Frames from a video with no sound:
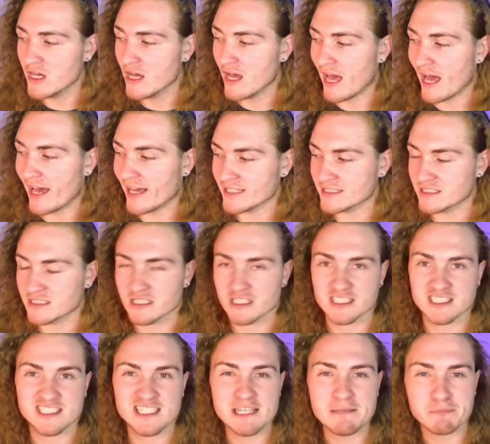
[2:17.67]
as
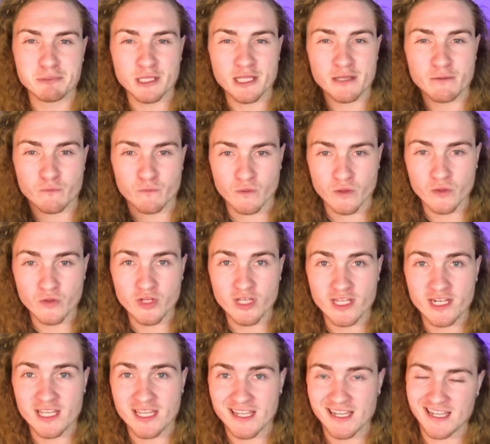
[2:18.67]
deeply
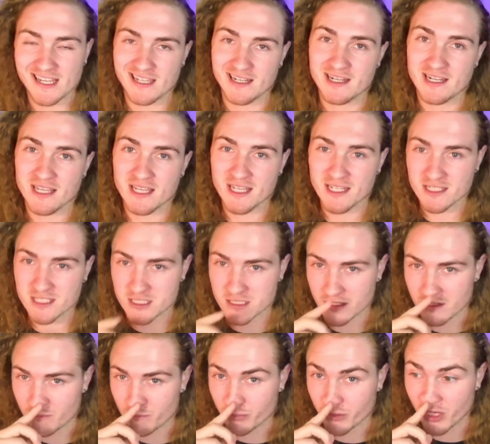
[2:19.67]
rooted in its
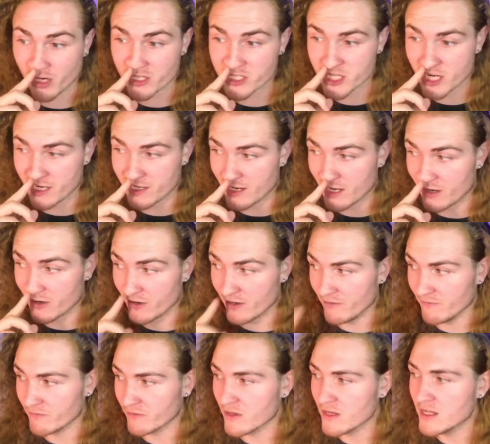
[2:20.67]
blockchain
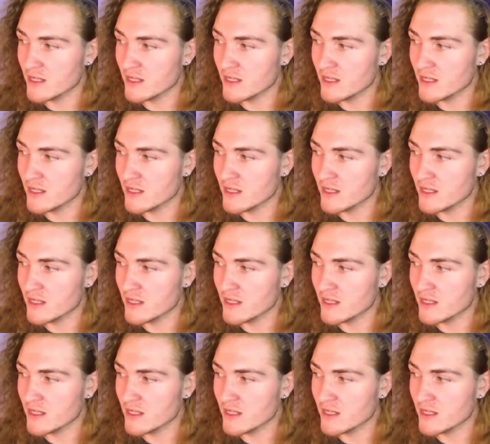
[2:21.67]
narrative.